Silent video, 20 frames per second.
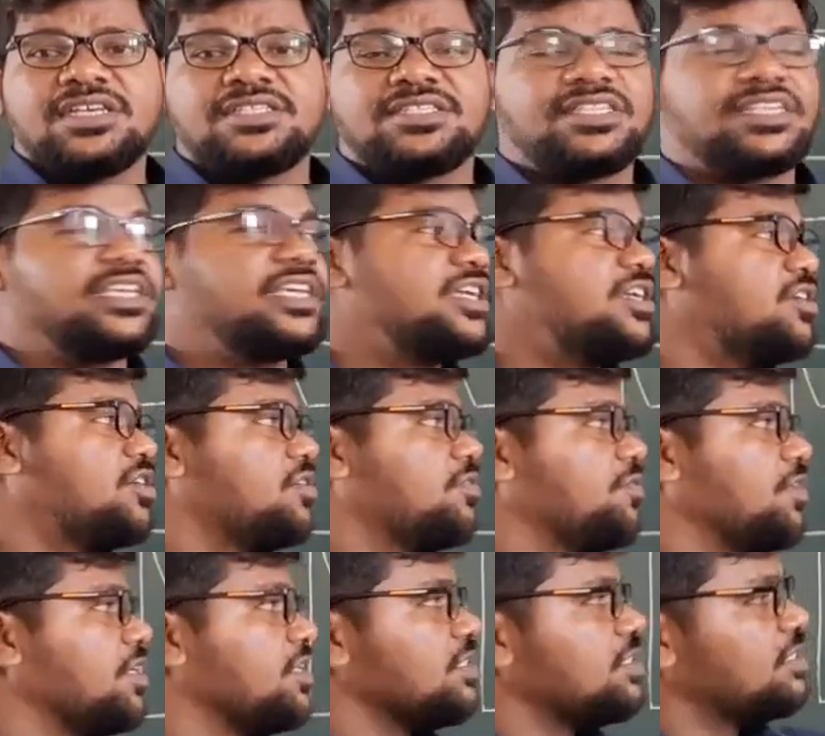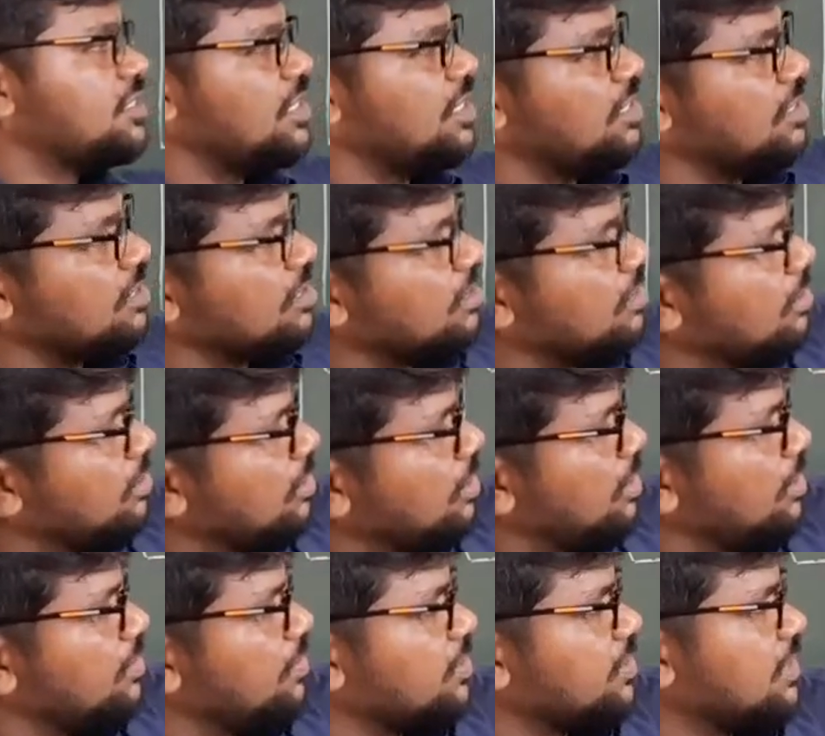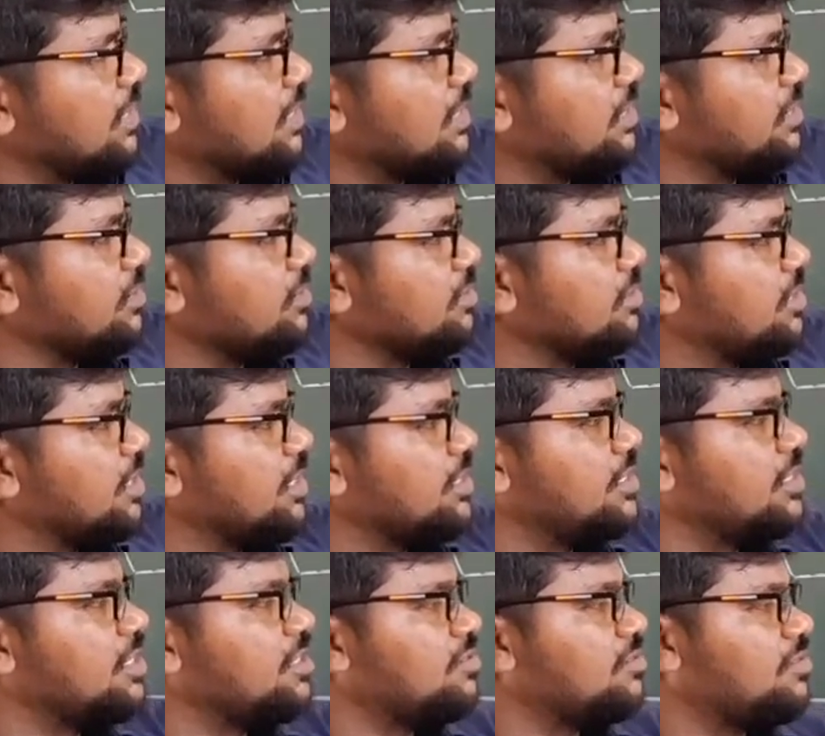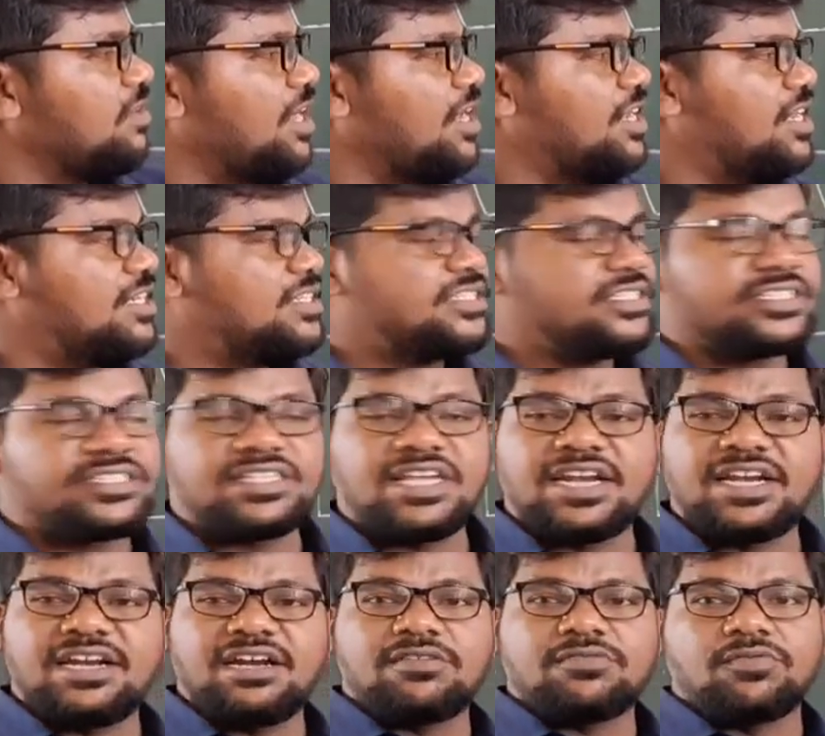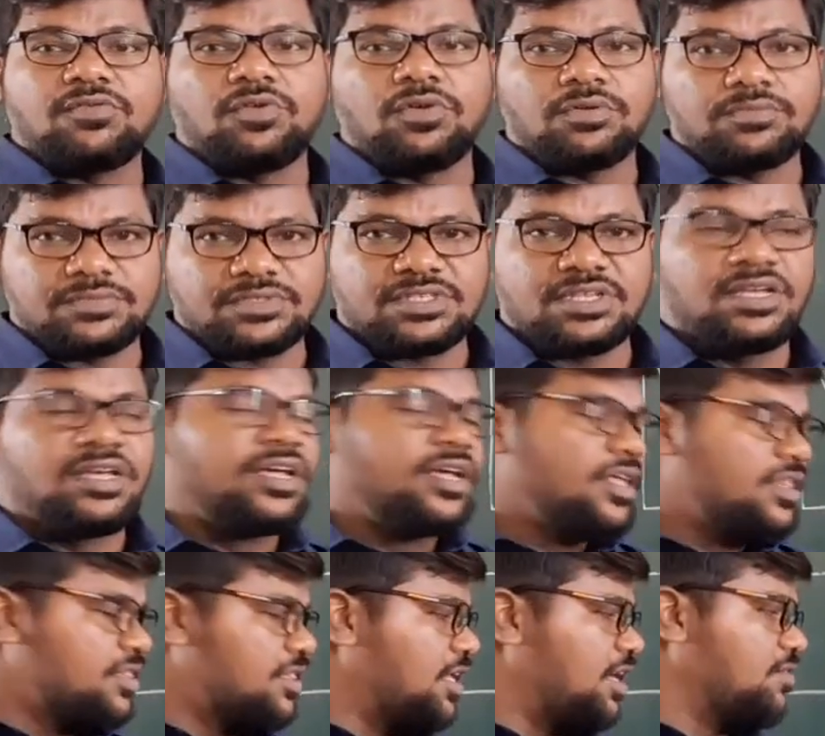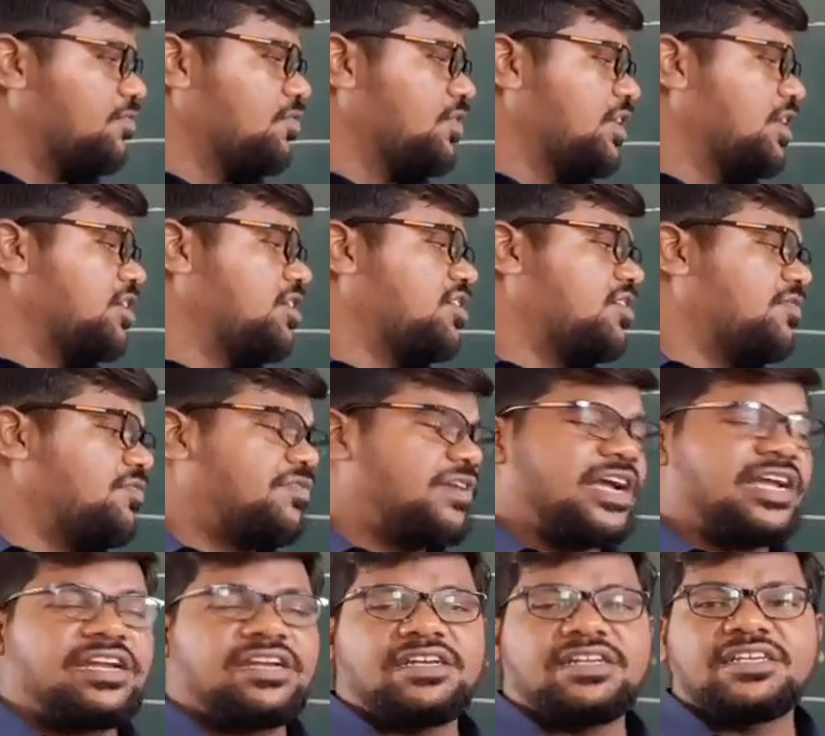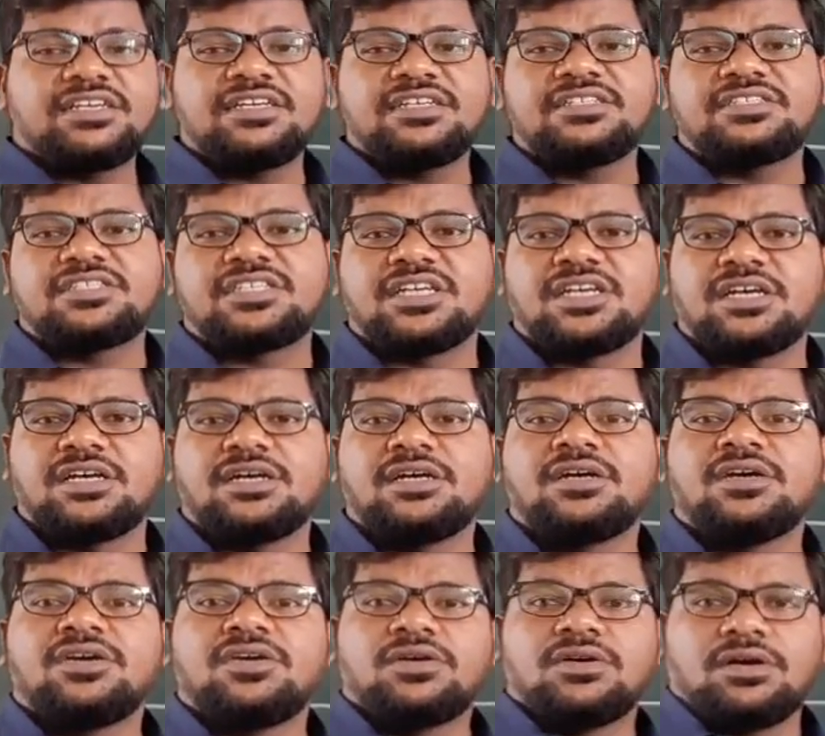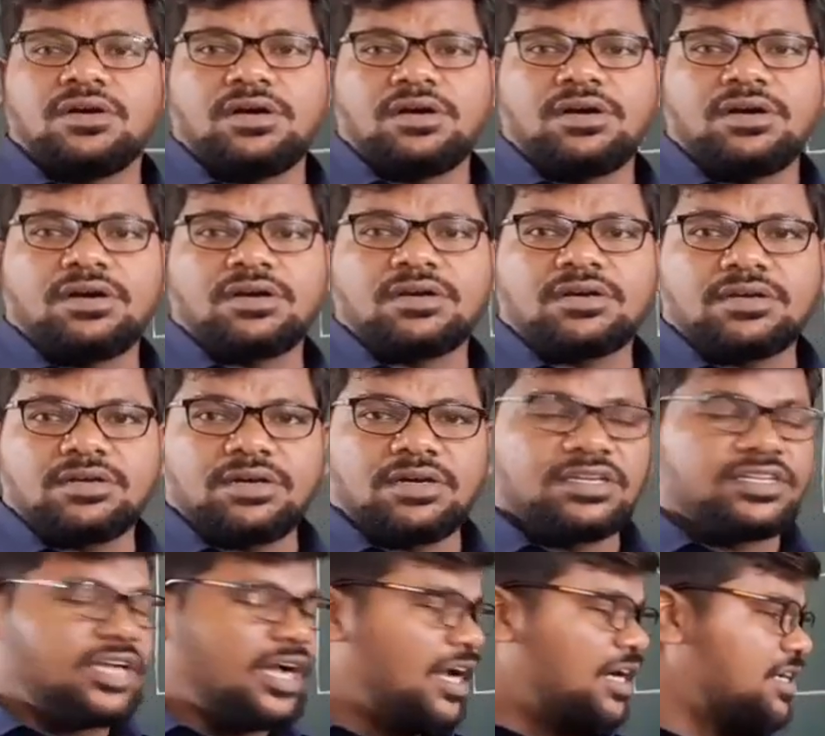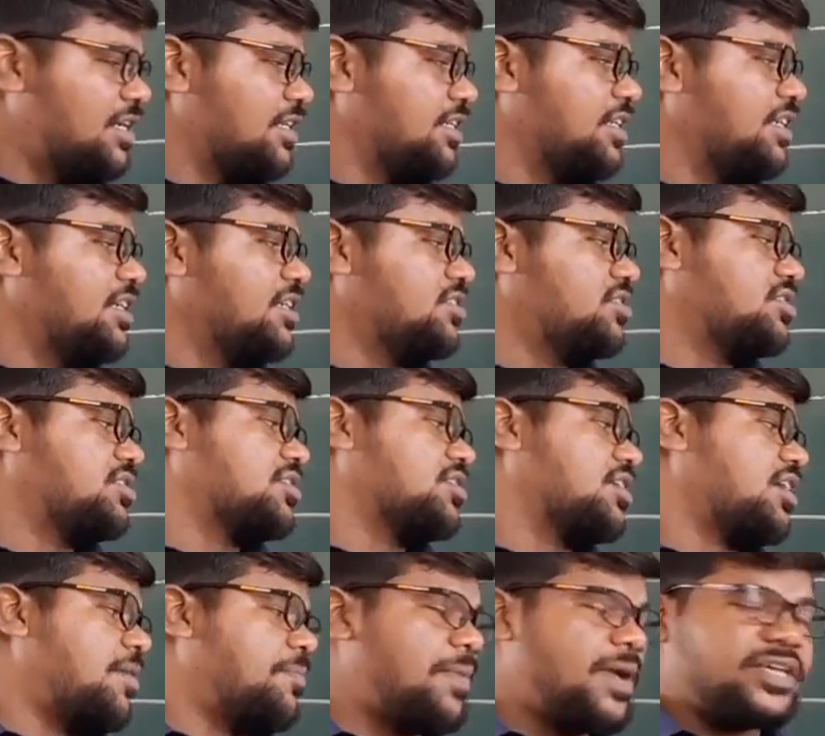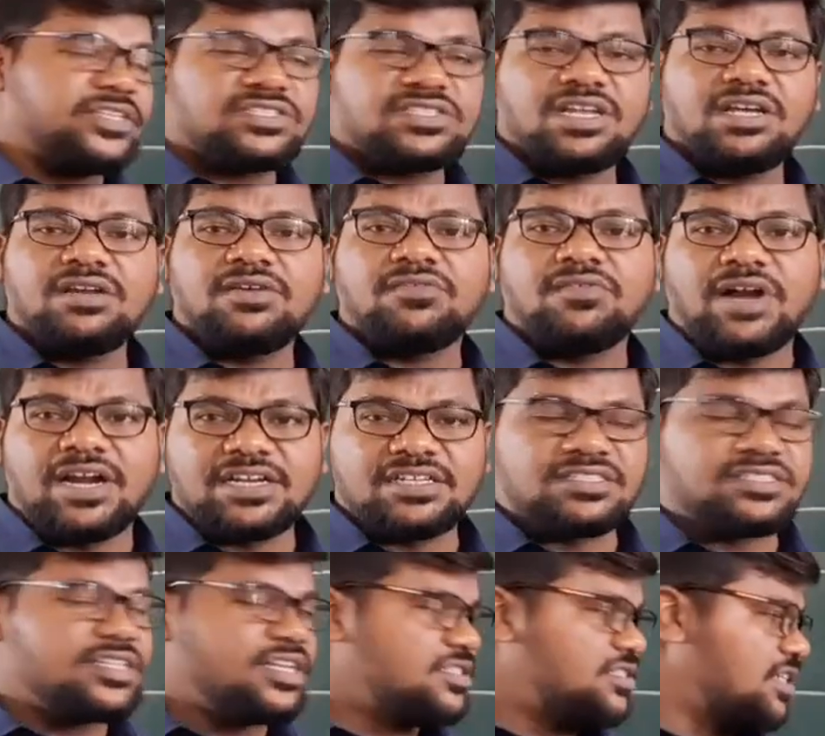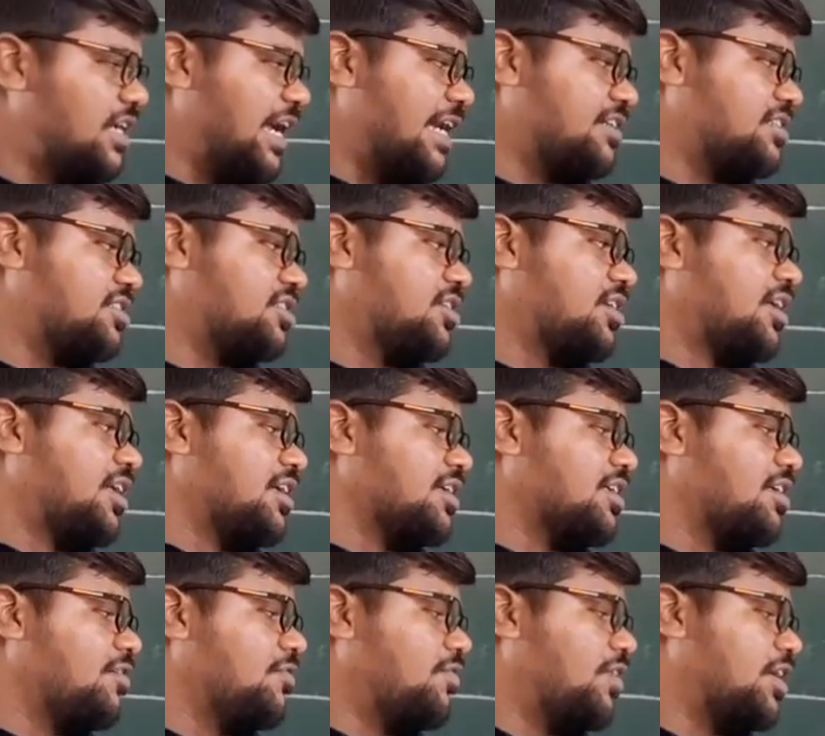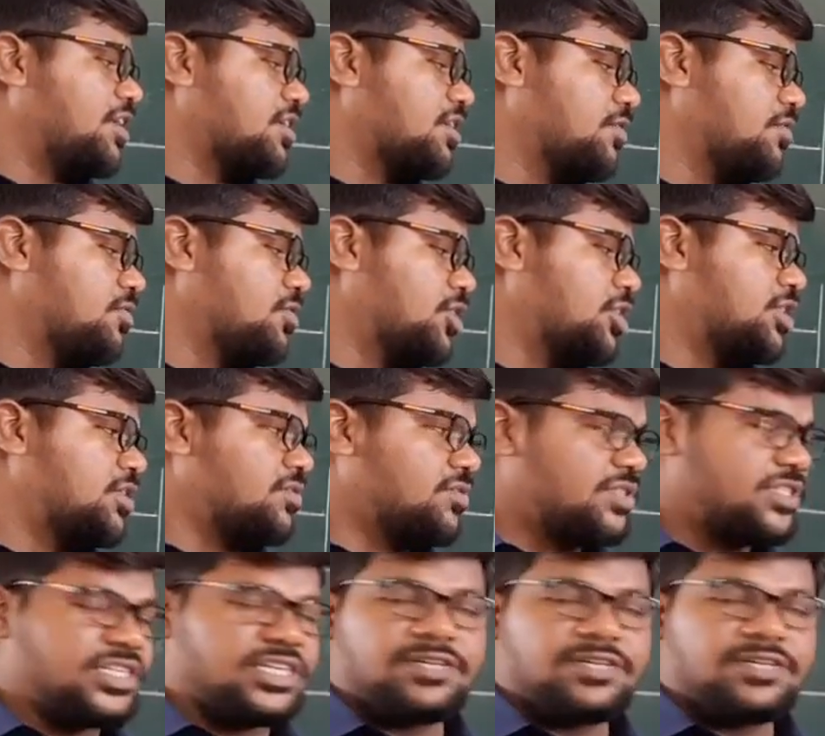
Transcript: C into V. C 6 into 100, 600 coulombs. Then we need to find each at each capacitor what is the charge? Q1, Q2, Q3.